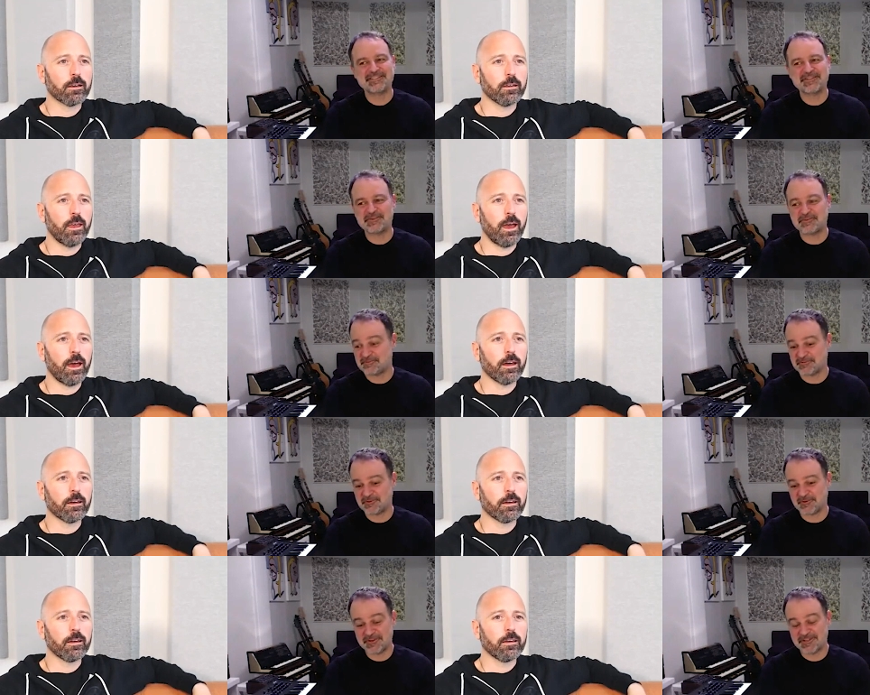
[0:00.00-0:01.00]
Speaker 1: Oh, yeah.
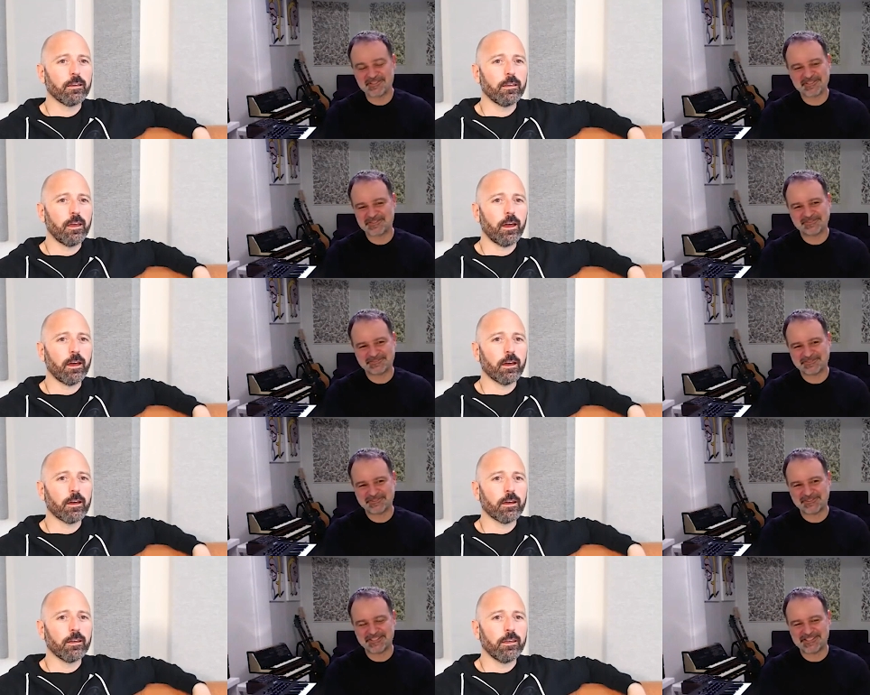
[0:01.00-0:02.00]
Of course.
Speaker 2: Yeah.
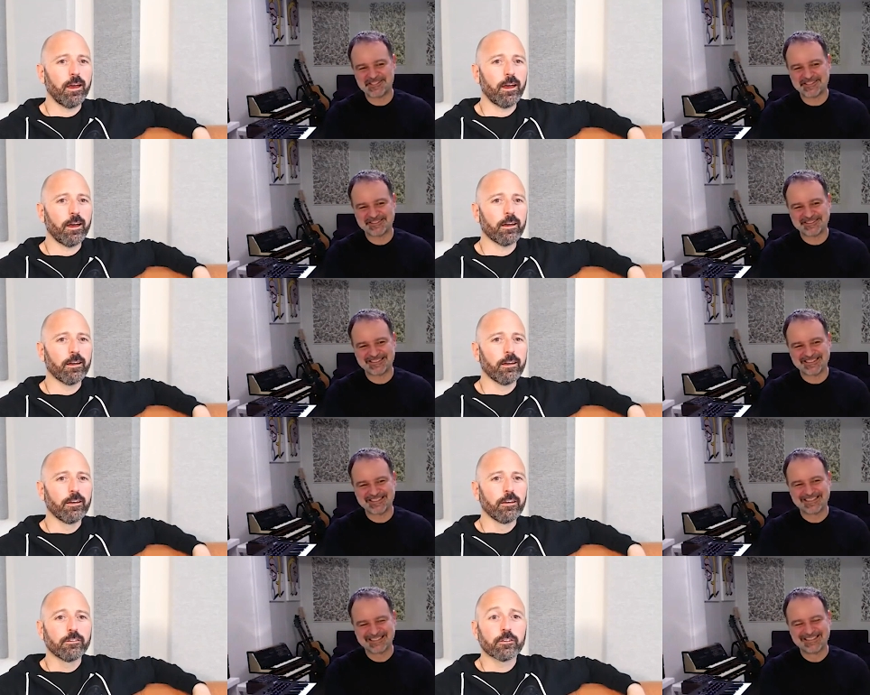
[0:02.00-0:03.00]
Yeah.
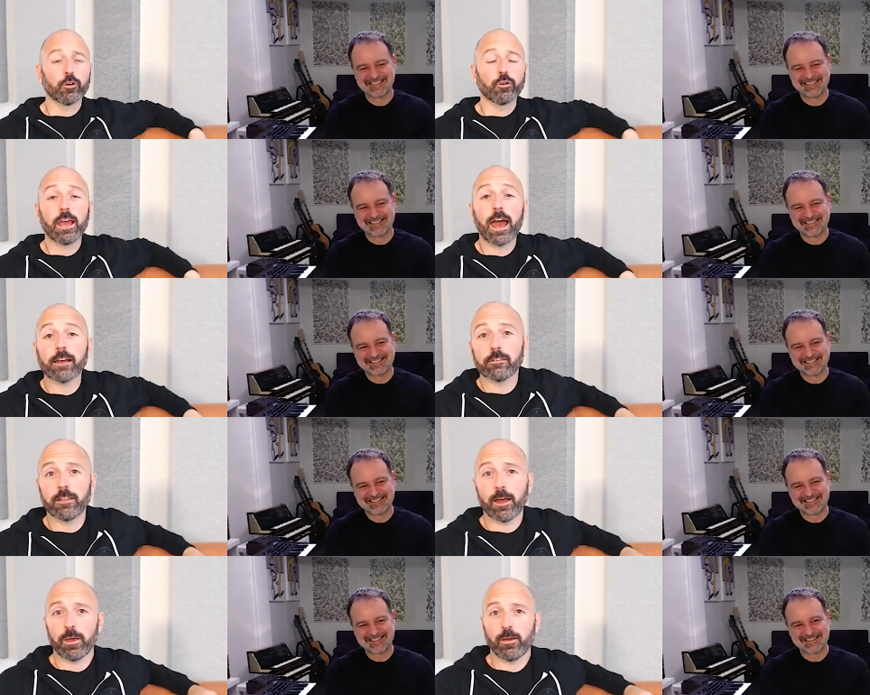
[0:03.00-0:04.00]
So yes,
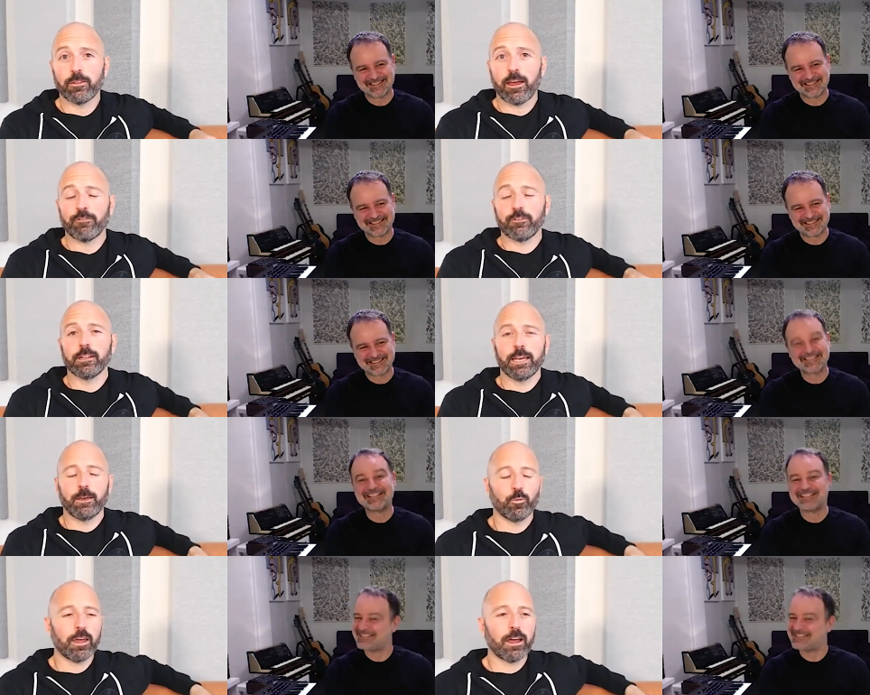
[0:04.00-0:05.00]
Debbie,
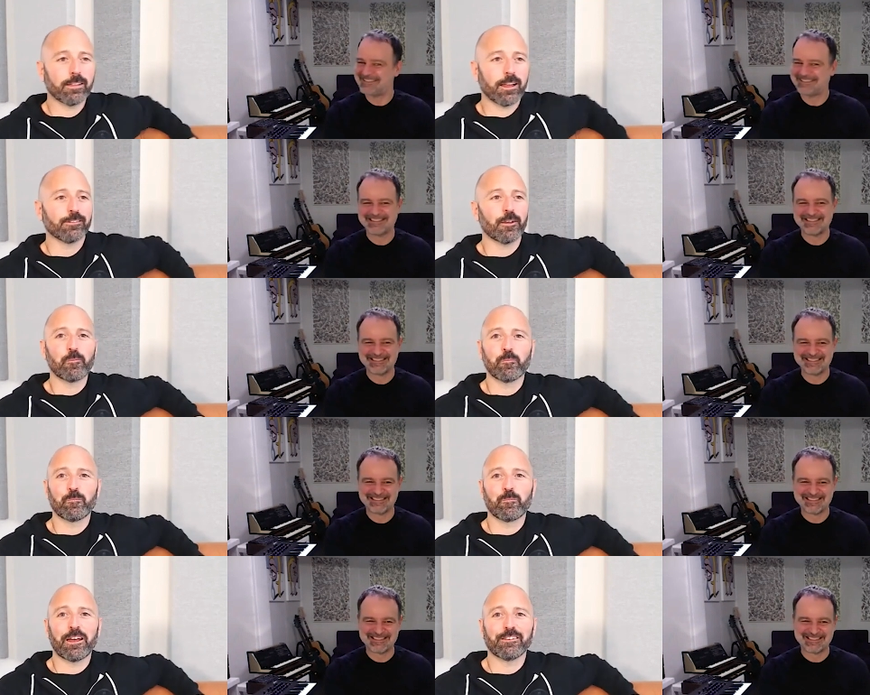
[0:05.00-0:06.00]
definitely. That that's
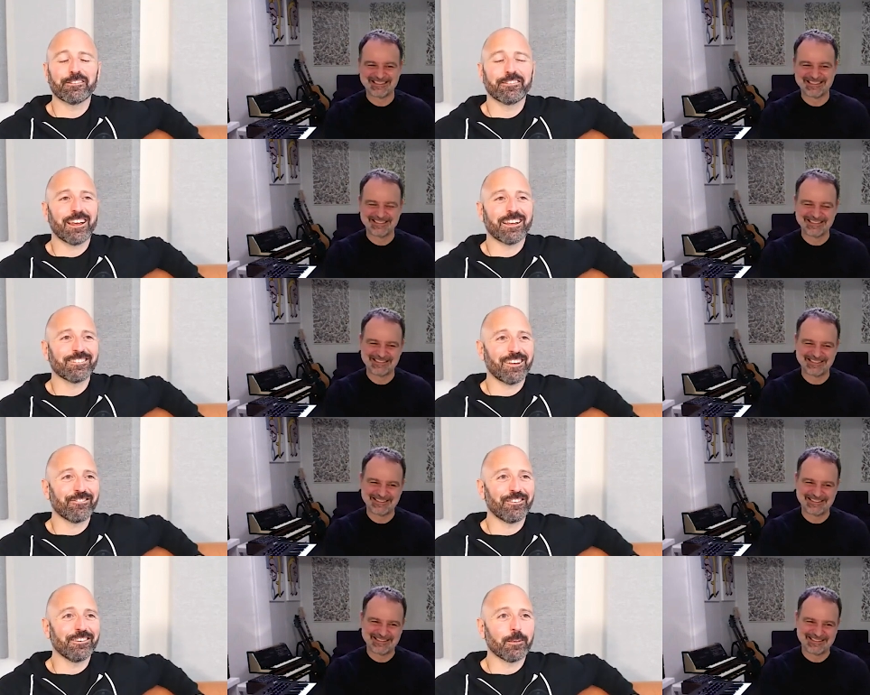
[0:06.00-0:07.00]
um that's that's
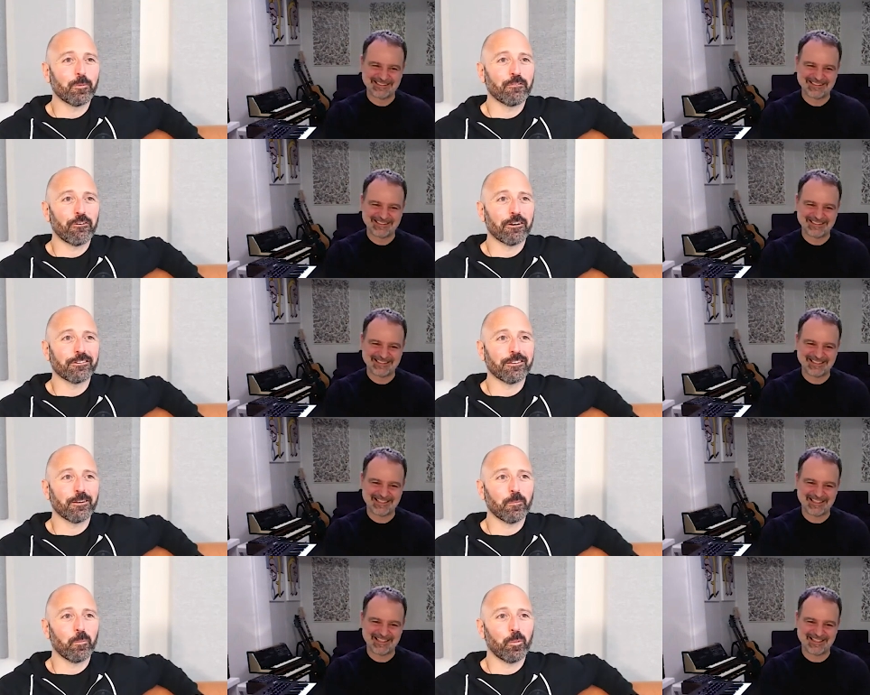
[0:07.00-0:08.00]
definitely something for us
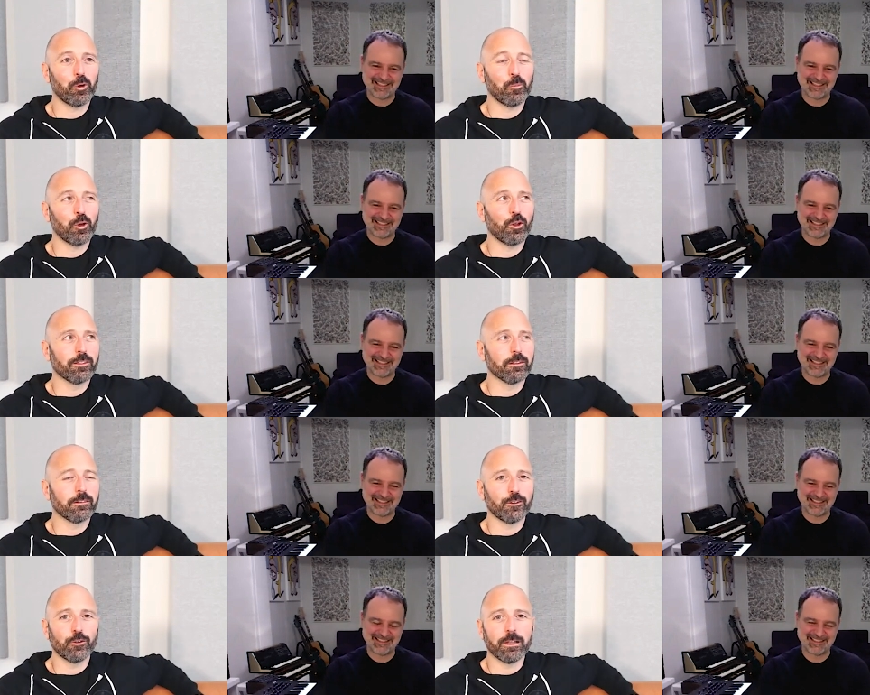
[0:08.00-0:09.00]
to put put on the
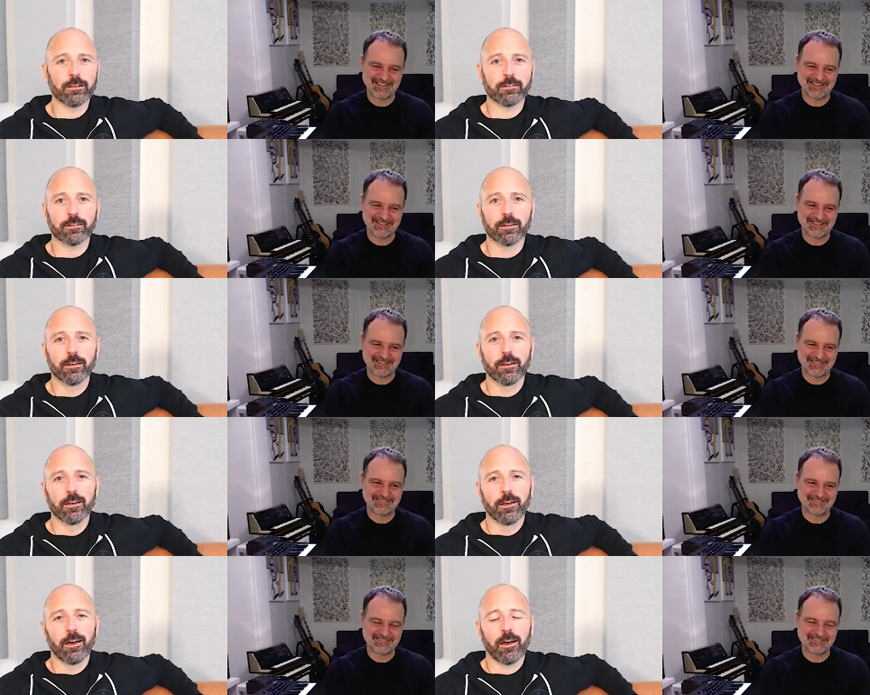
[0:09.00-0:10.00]
to do list.
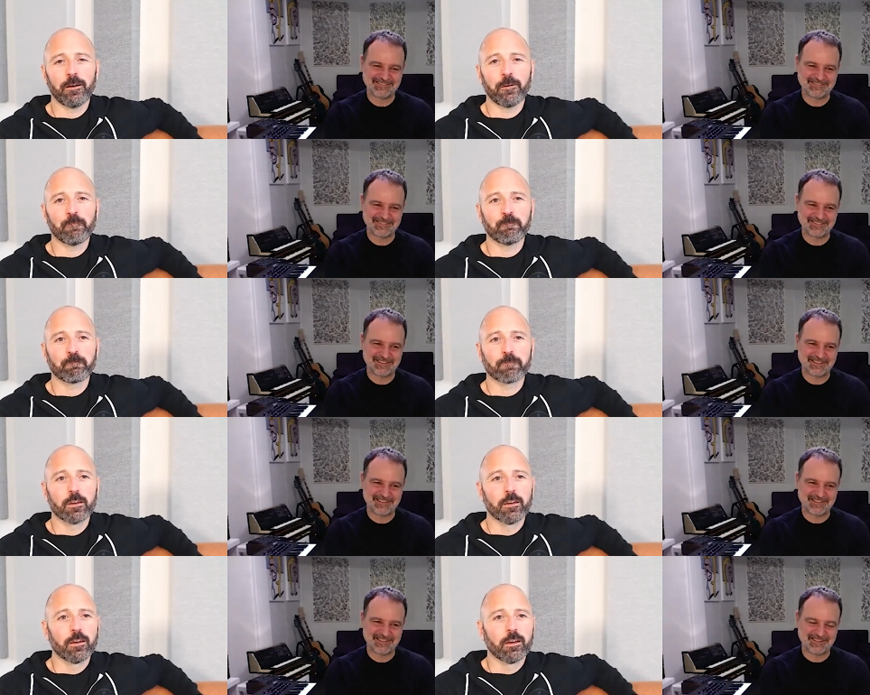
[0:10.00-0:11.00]
Um,
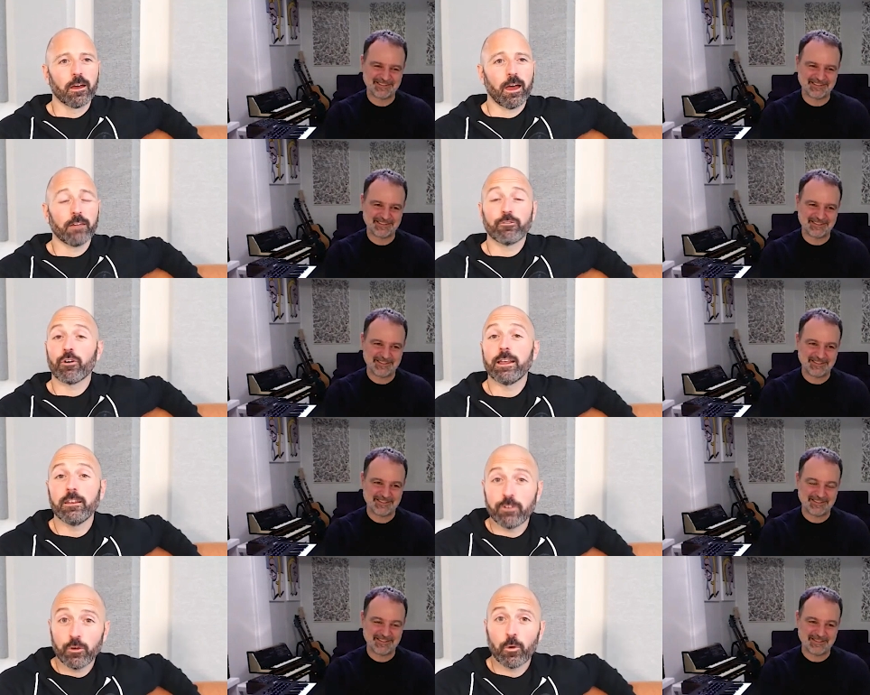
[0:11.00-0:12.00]
and for any
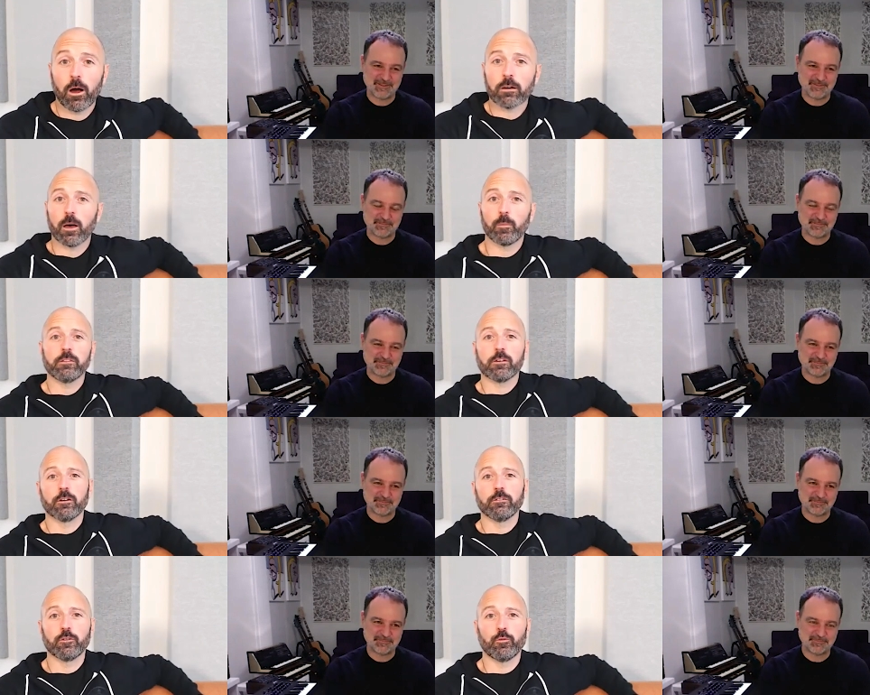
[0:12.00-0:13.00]
of you who are coming to
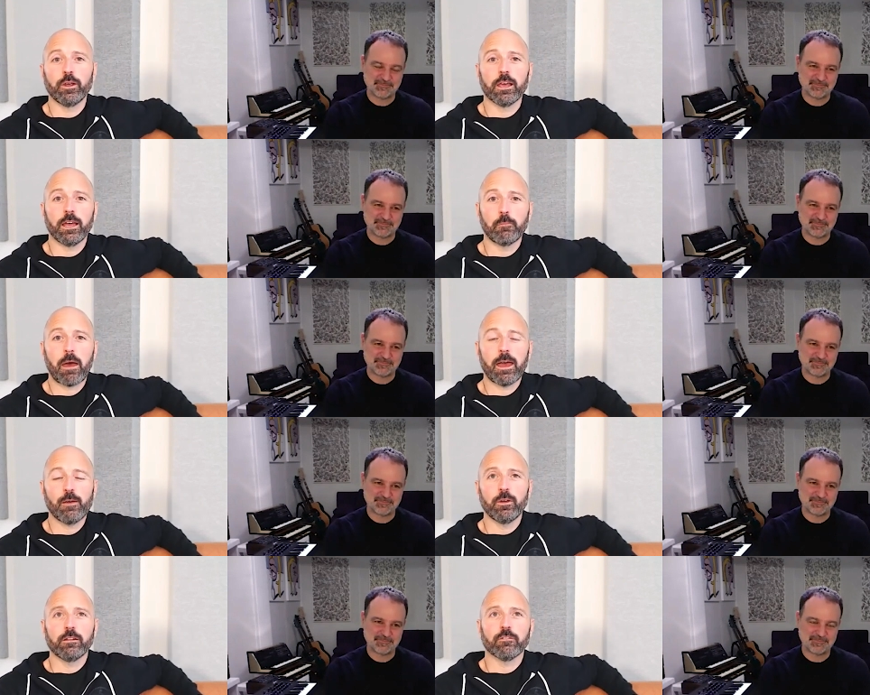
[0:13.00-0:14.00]
Costa Rica in May,
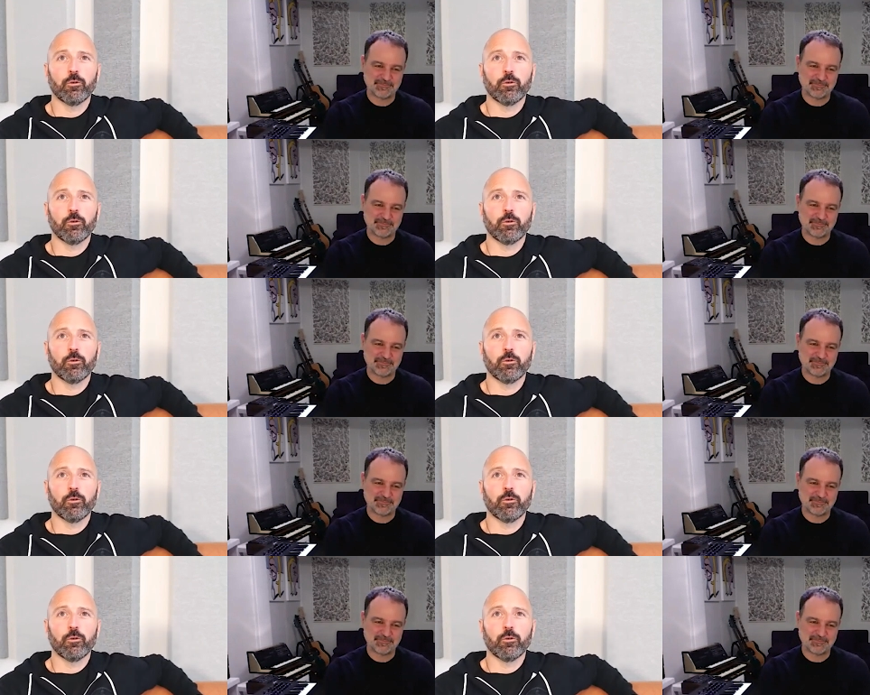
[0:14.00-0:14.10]
we look